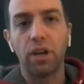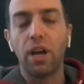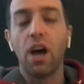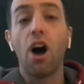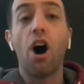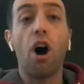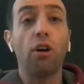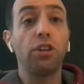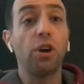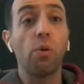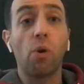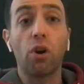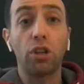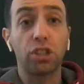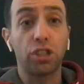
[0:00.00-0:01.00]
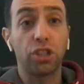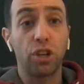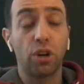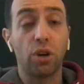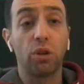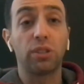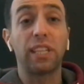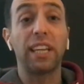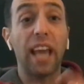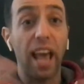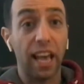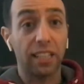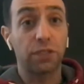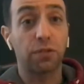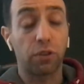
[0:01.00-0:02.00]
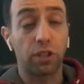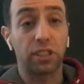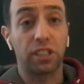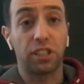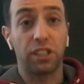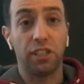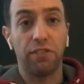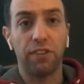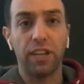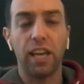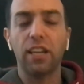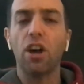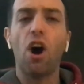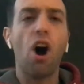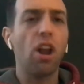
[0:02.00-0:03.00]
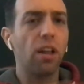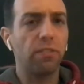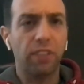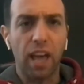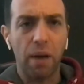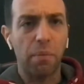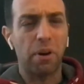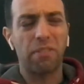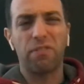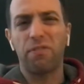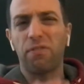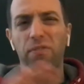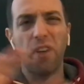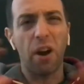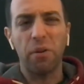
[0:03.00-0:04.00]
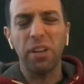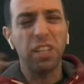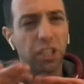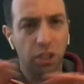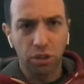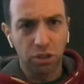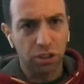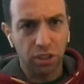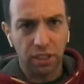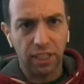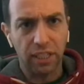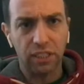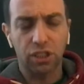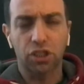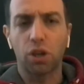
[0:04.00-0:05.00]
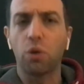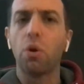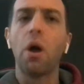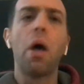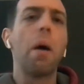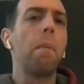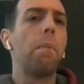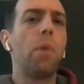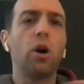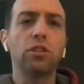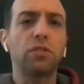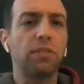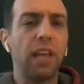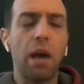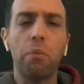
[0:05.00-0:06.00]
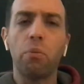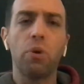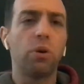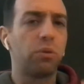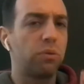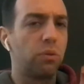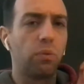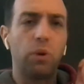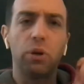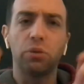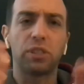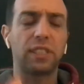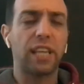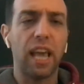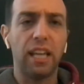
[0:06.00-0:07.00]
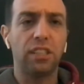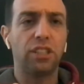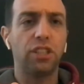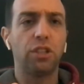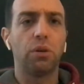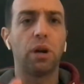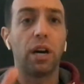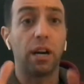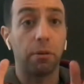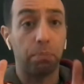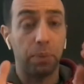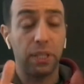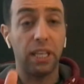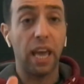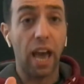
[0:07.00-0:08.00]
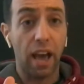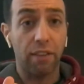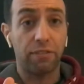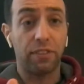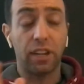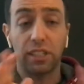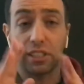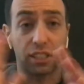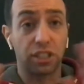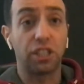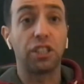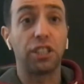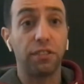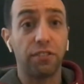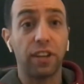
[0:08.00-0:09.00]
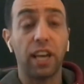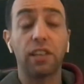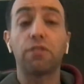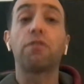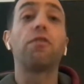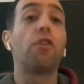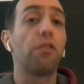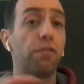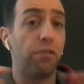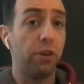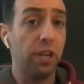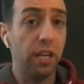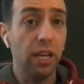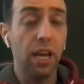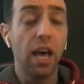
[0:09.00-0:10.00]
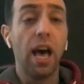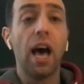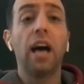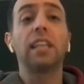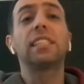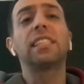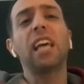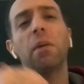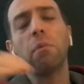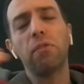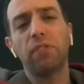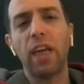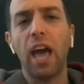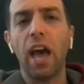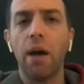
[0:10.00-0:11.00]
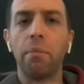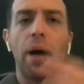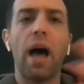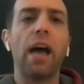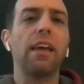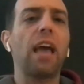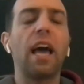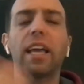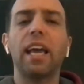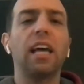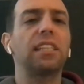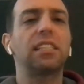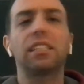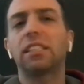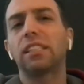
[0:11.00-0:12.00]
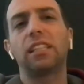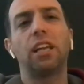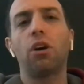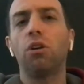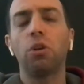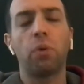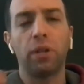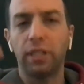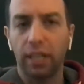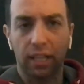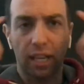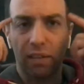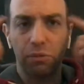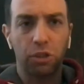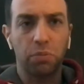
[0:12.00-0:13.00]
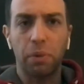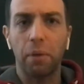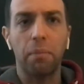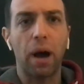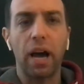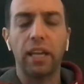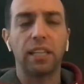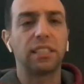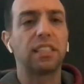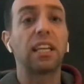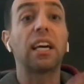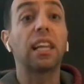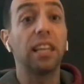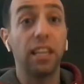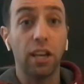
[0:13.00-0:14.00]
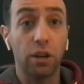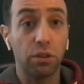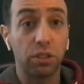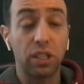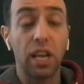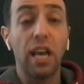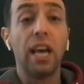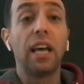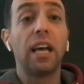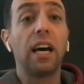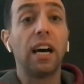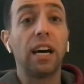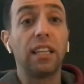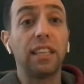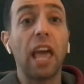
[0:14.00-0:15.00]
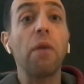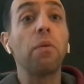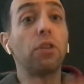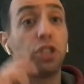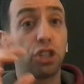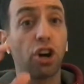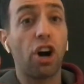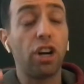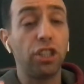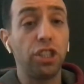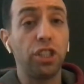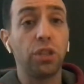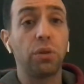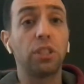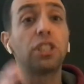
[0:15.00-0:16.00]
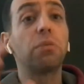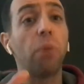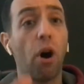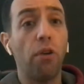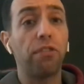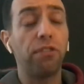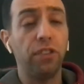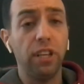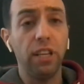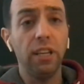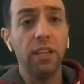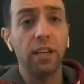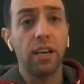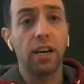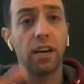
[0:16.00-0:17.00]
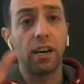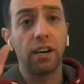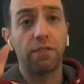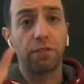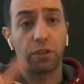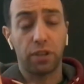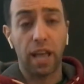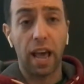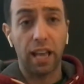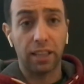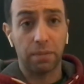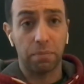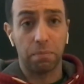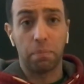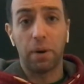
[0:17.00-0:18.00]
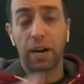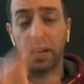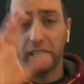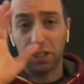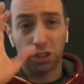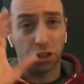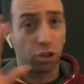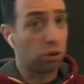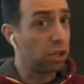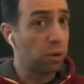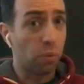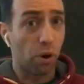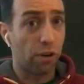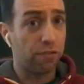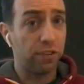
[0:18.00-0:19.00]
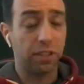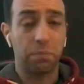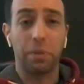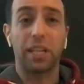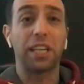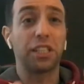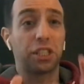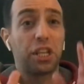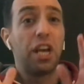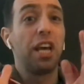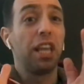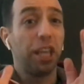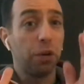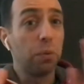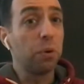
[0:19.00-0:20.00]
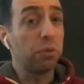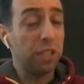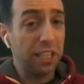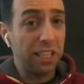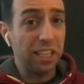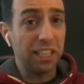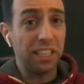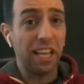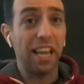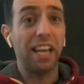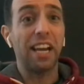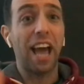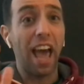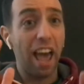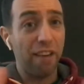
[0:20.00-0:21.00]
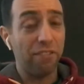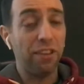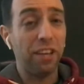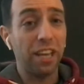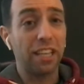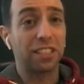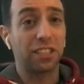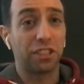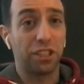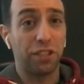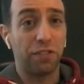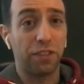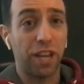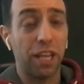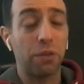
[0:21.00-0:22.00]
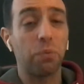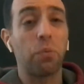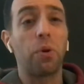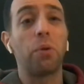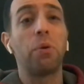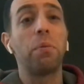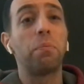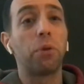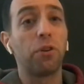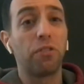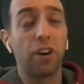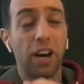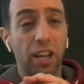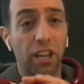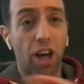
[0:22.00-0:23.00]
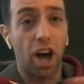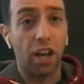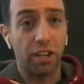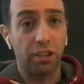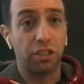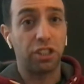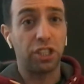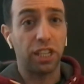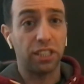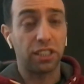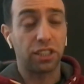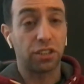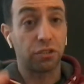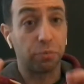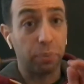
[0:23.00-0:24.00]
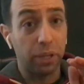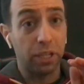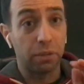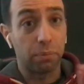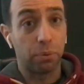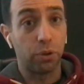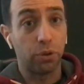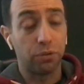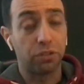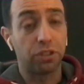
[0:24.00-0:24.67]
all the award shows and ask for a certificate. All of them are very used to this, so most of them will send you a PDF that is a certificate for free. Some of them, I guess the only one that comes to my mind is the Clio's. They will charge you a small fee for that, but it's totally worth it because you will need it, and having a certificate will improve a lot your chances of being approved